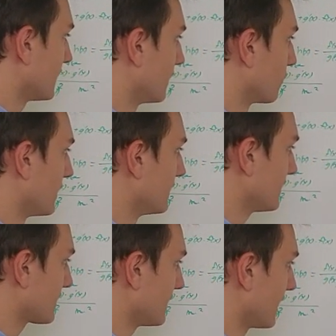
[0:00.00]
and when
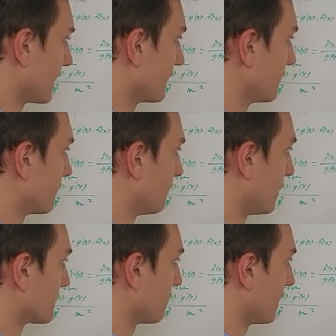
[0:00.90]
this negative
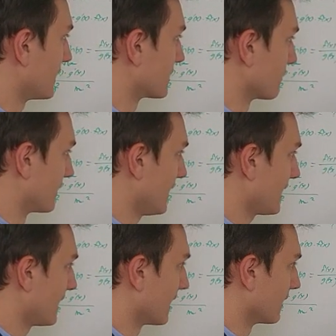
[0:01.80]
multiplies with
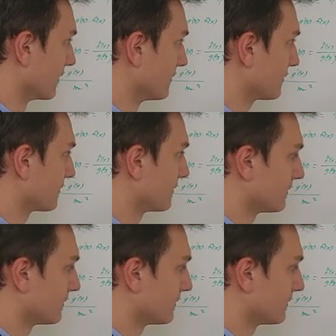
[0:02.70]
that negative,